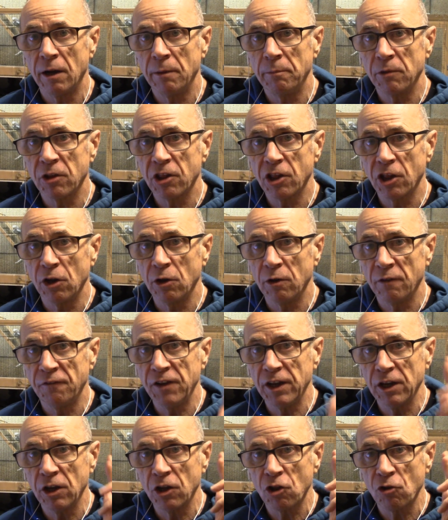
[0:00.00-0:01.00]
So
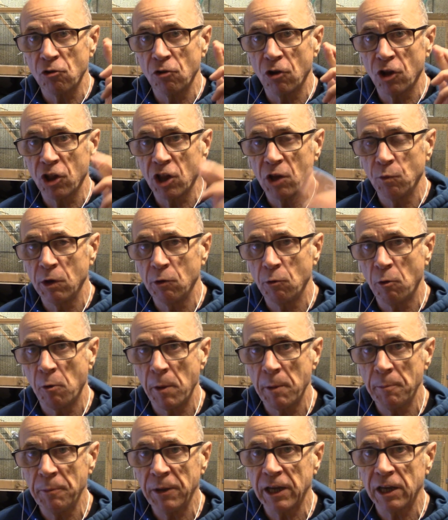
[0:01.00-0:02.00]
fingers crossed we will
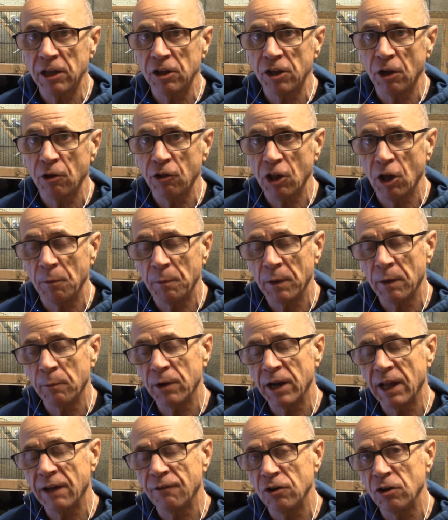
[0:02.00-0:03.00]
be picking those up, and
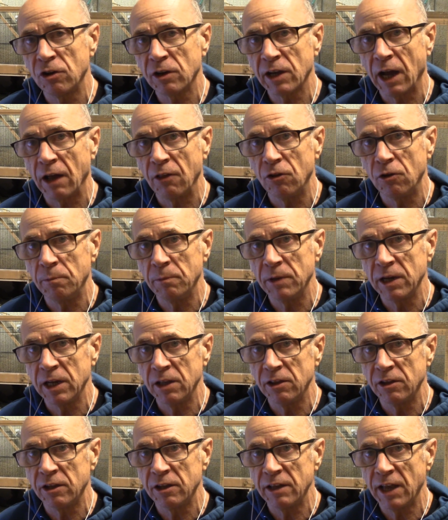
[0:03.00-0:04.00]
we'll have a look at them
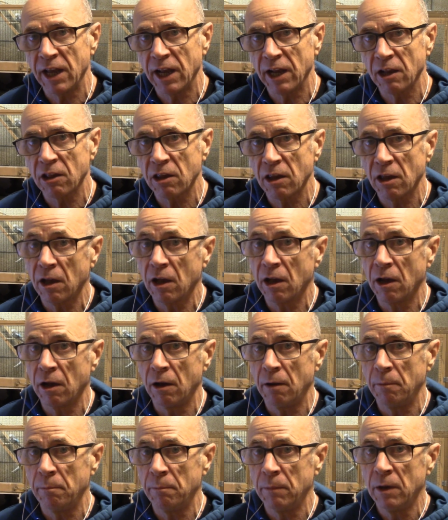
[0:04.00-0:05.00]
in the next
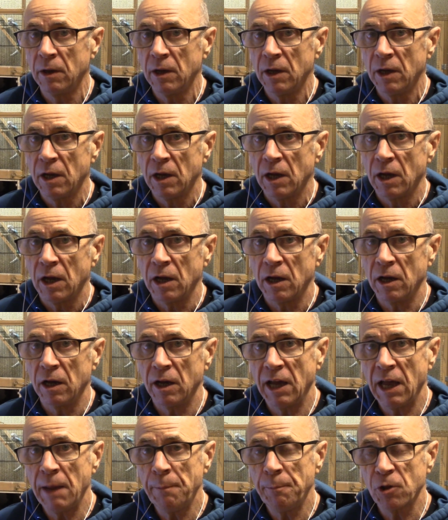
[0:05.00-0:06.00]

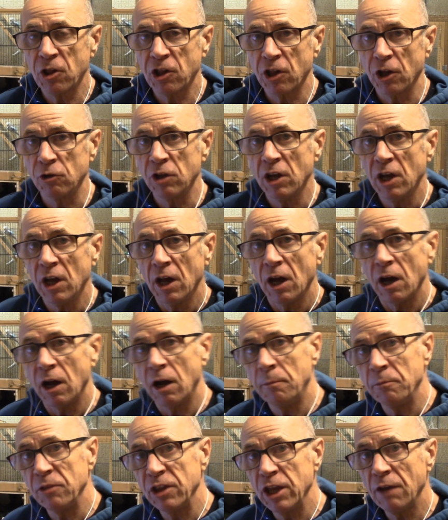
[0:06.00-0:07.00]
episode.
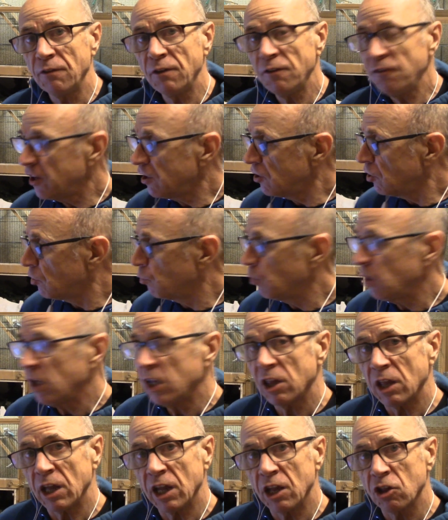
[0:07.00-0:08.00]
The other thing that
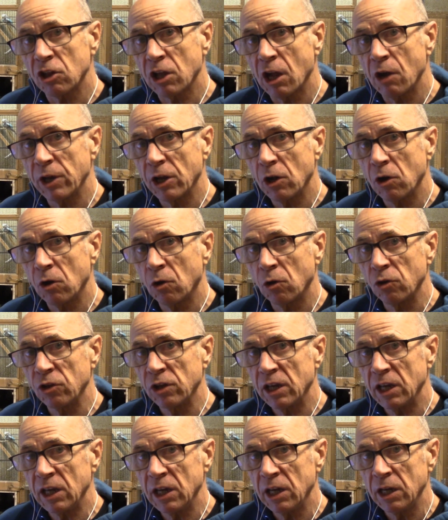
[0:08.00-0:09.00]
is going
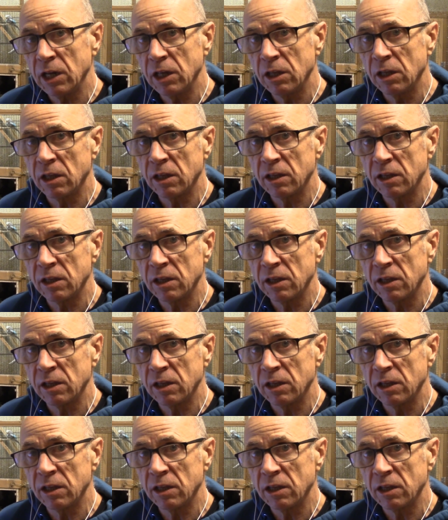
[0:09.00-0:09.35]
on in